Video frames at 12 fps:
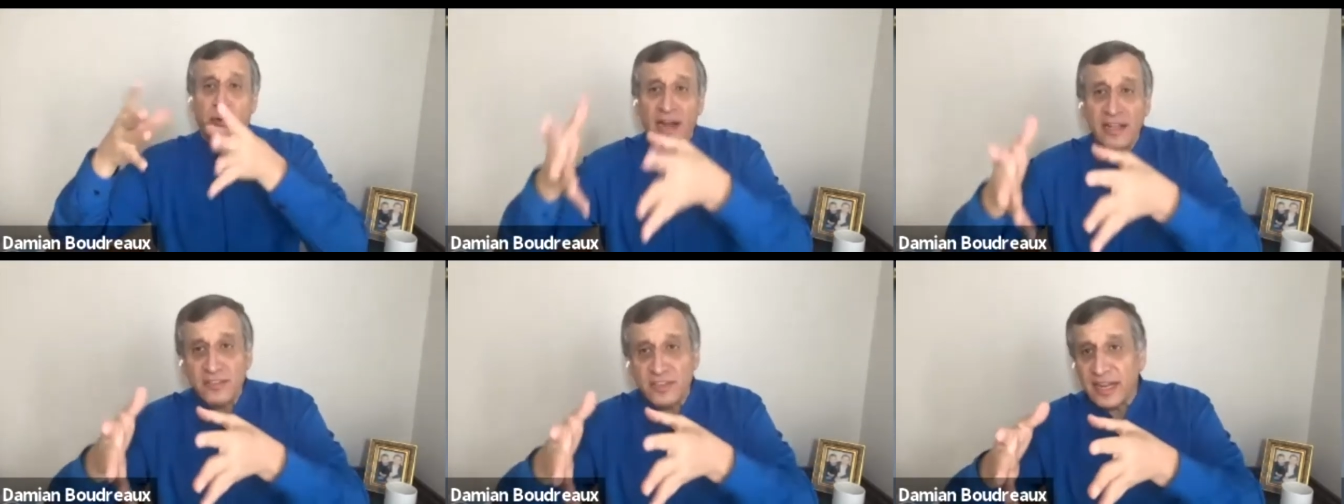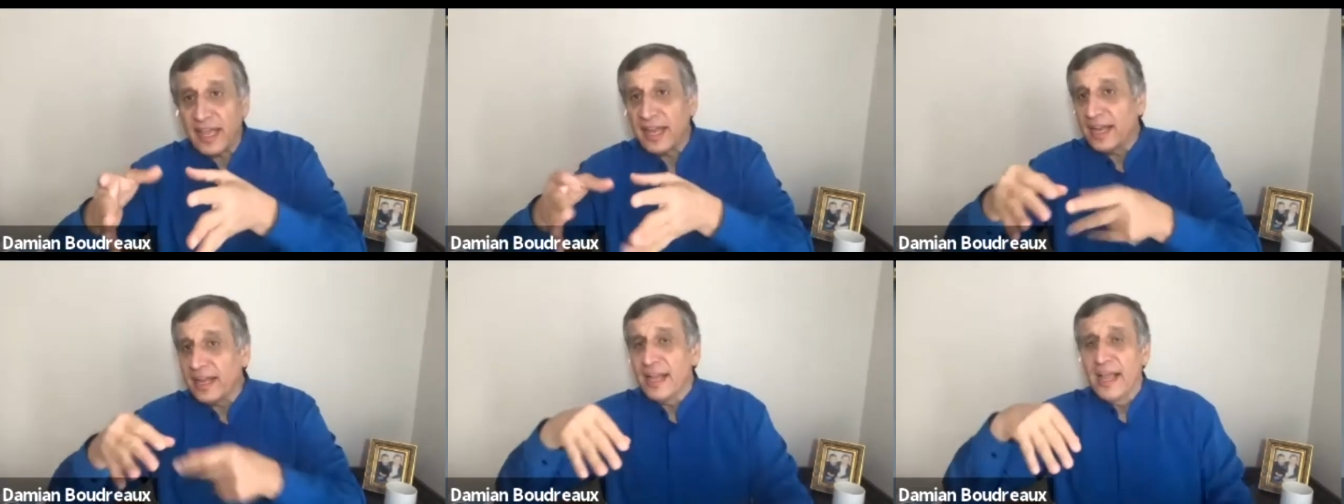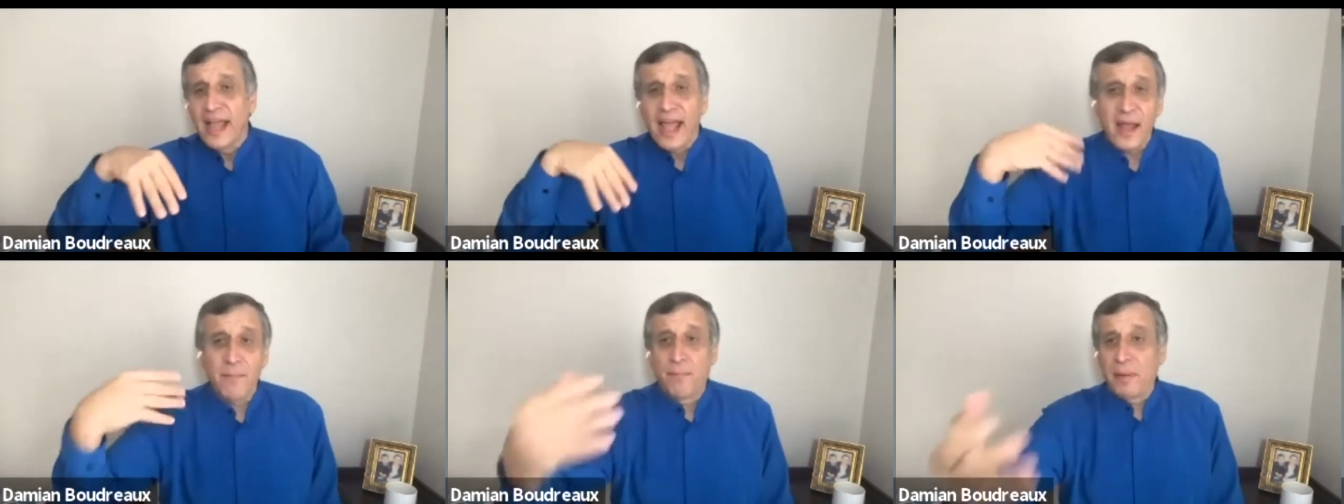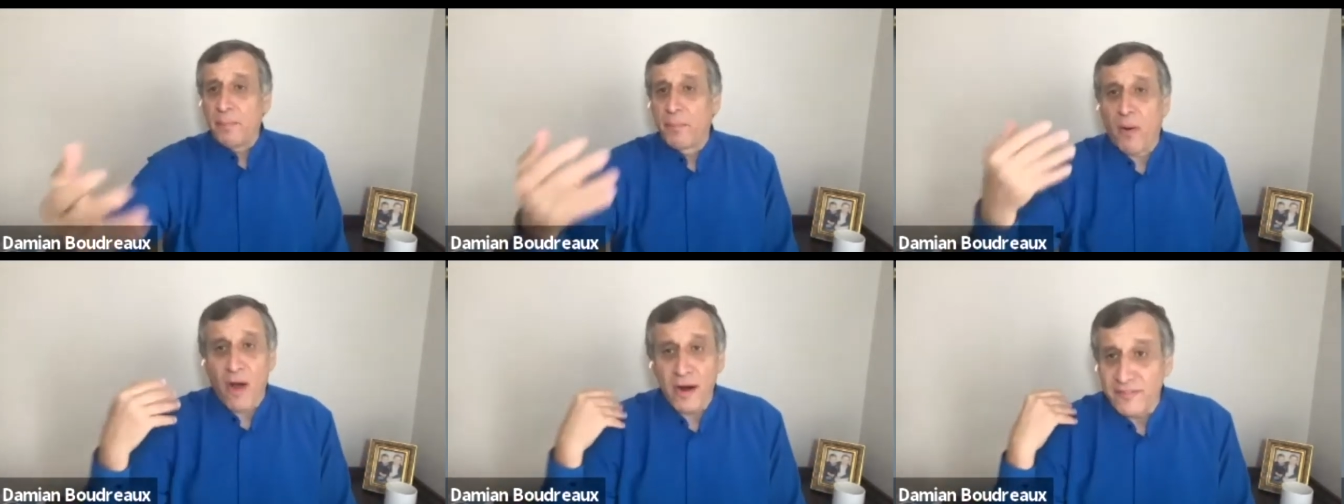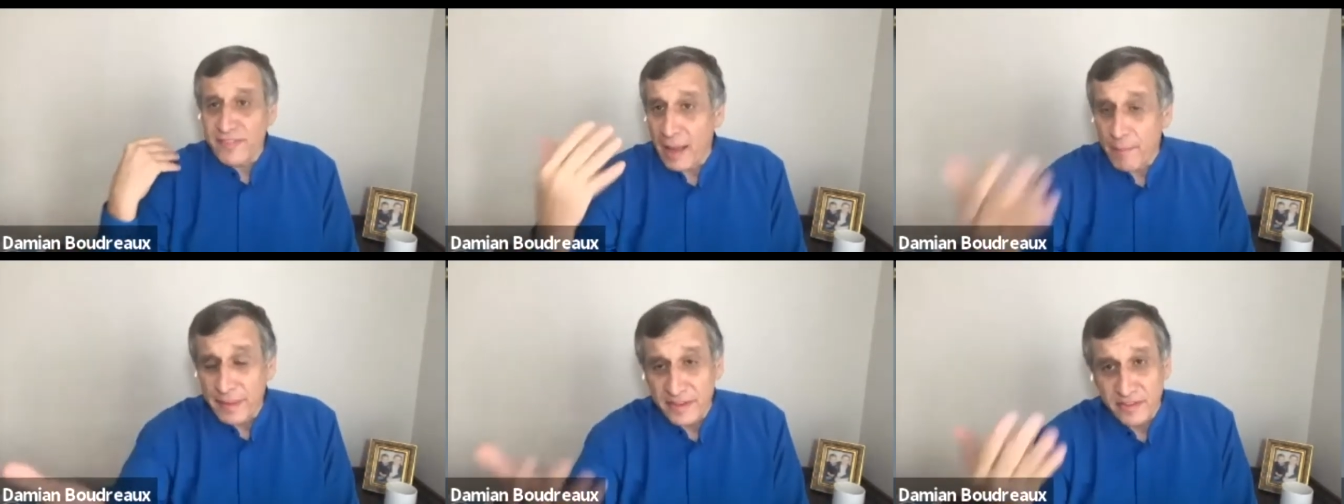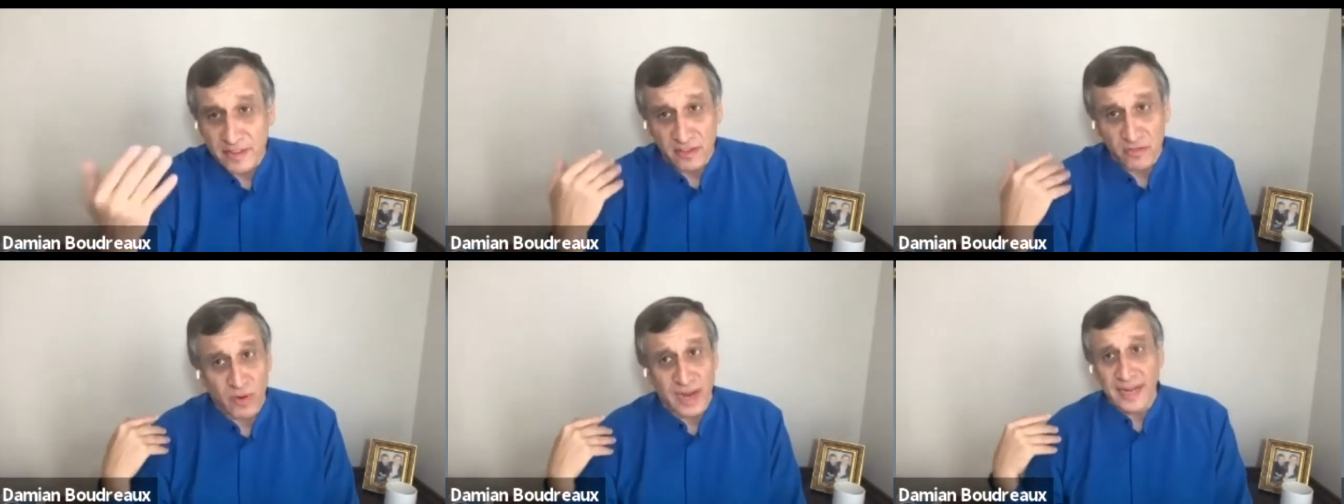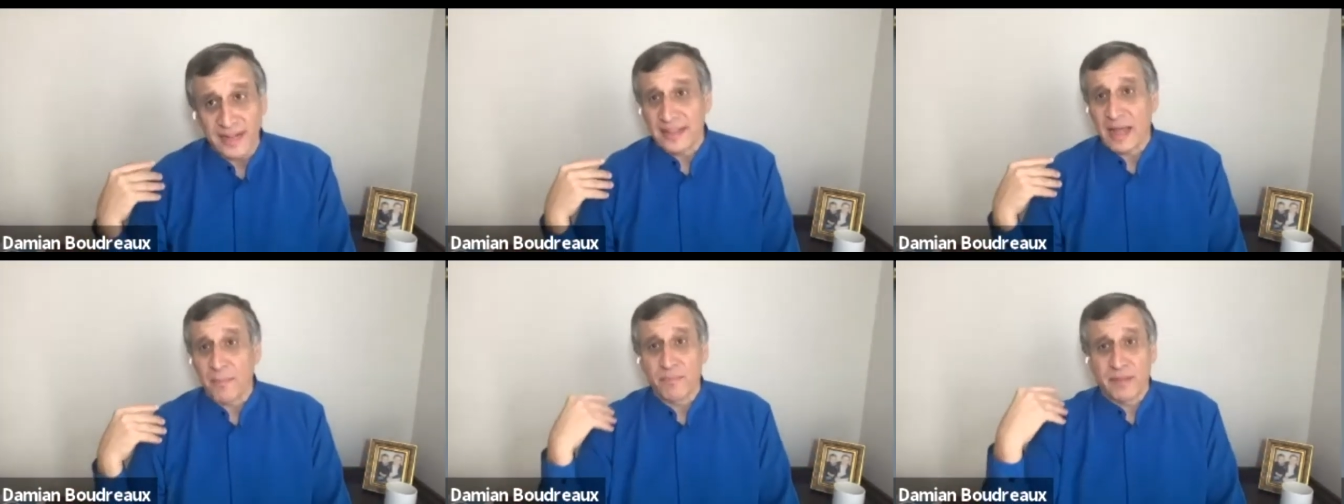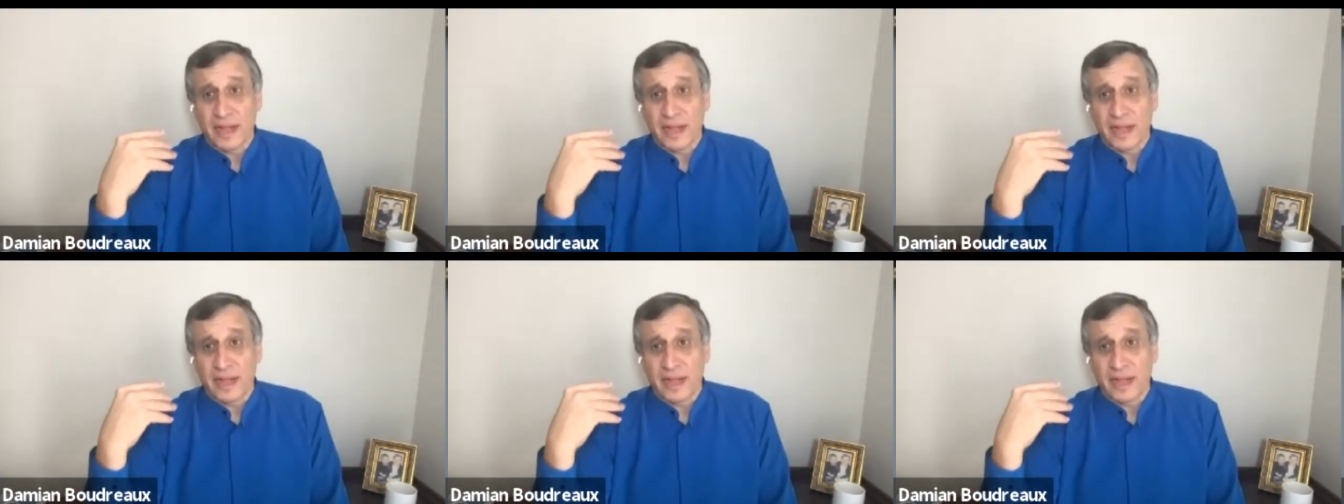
be present in it and be part of that business, right?